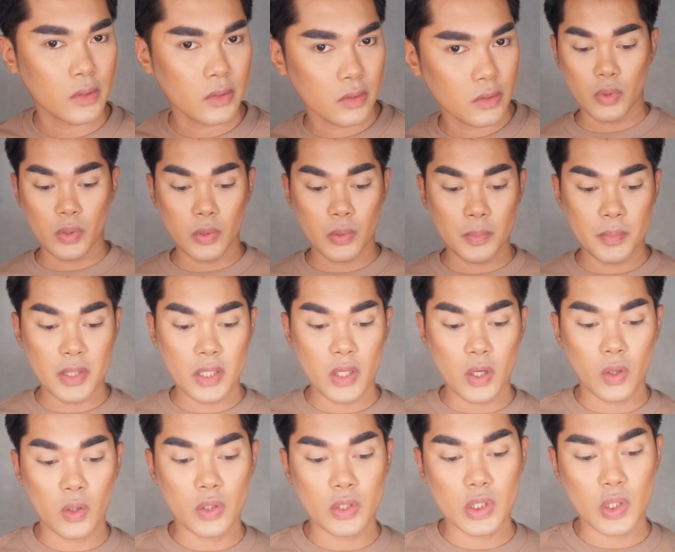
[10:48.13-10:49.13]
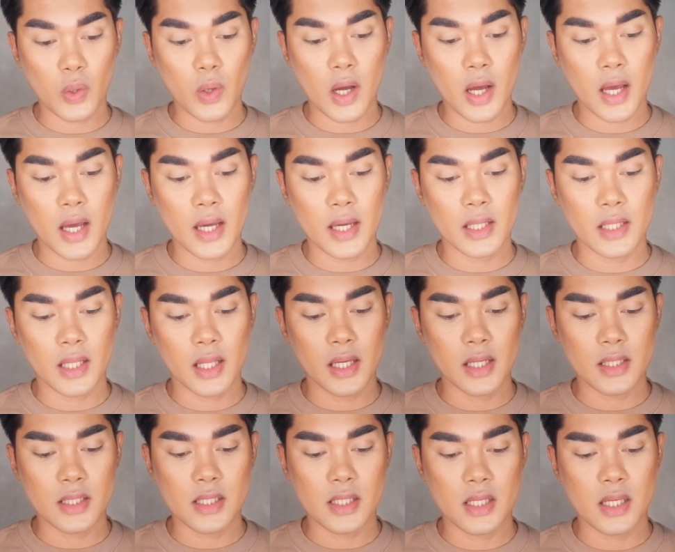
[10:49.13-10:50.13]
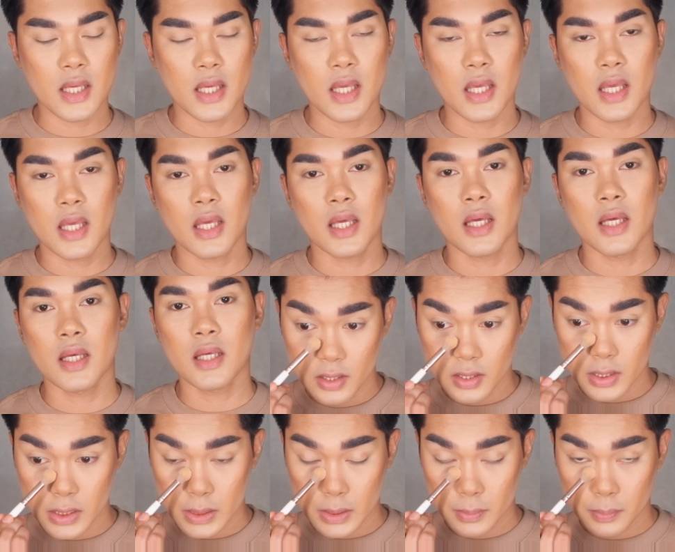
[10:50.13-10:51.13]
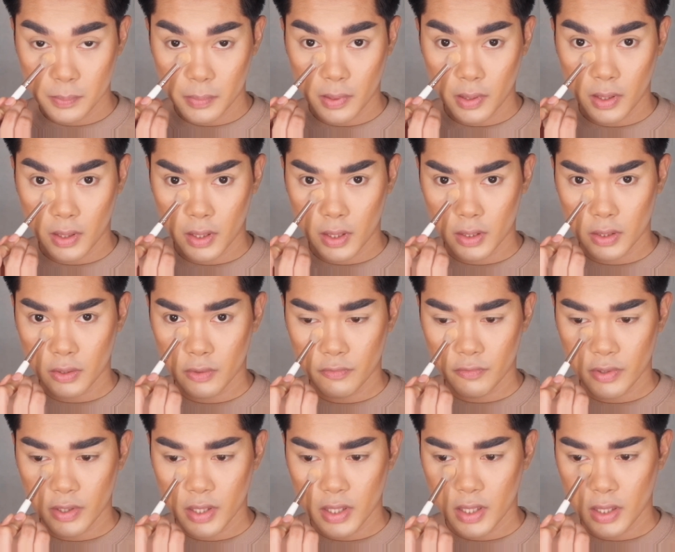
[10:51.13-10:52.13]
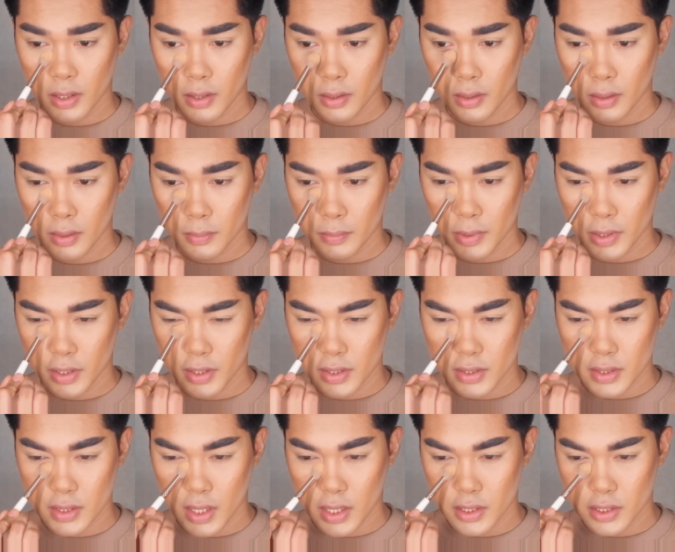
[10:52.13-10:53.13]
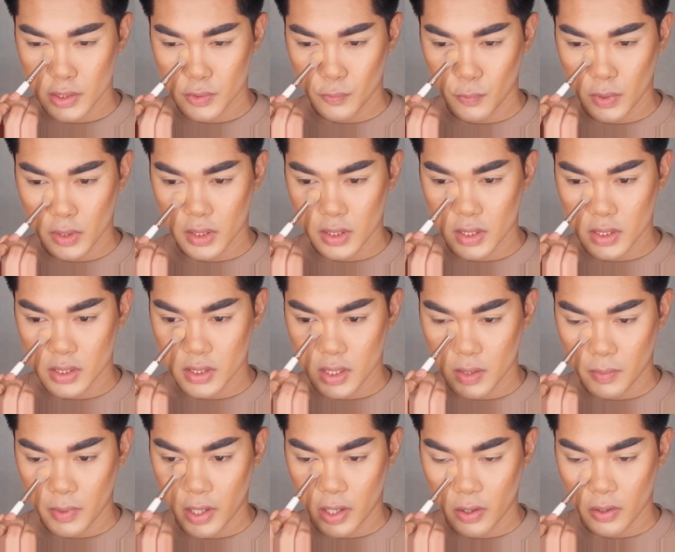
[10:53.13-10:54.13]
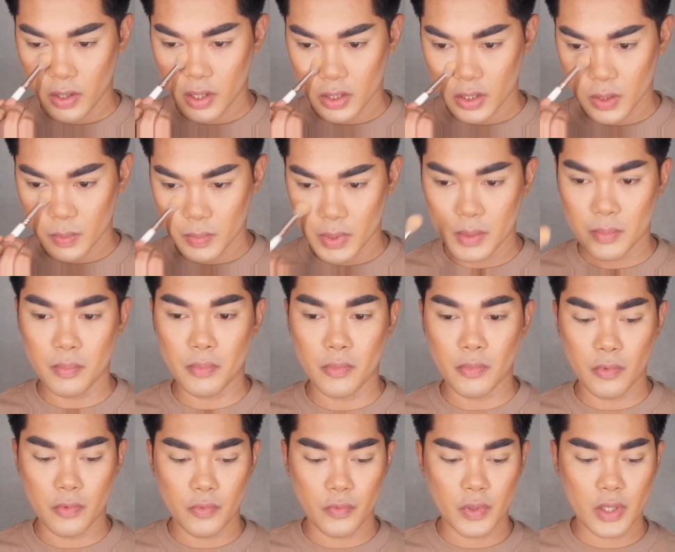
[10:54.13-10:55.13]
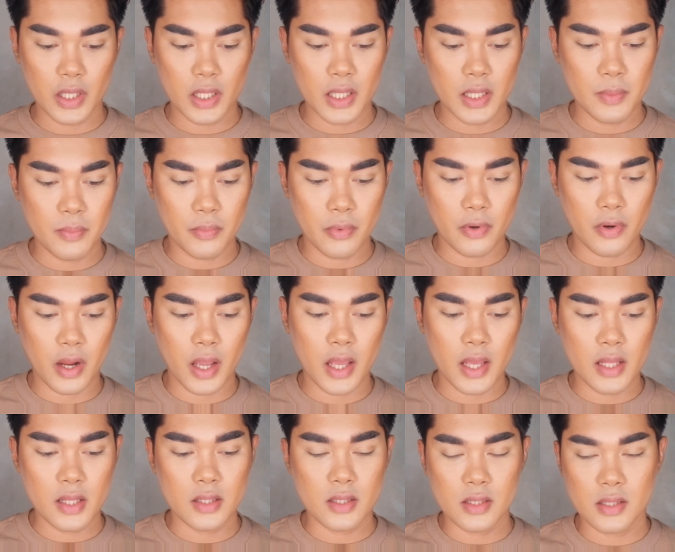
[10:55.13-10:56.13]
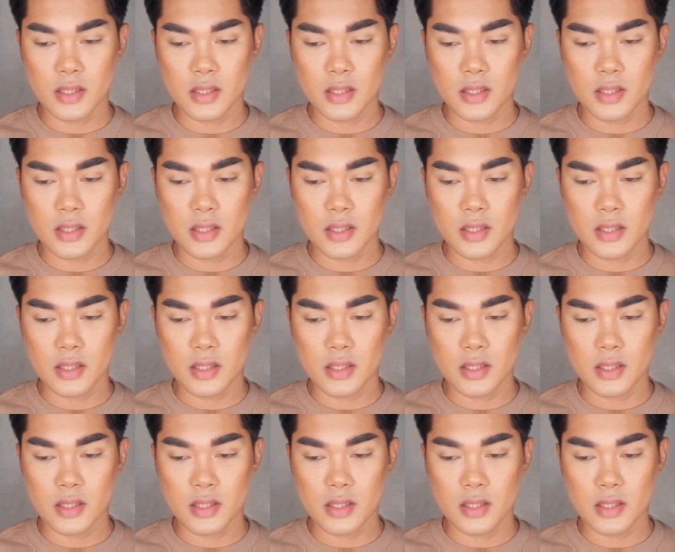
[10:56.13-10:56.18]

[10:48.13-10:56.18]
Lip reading: We will be also highlighting this part over here because I just want this area to be really bright.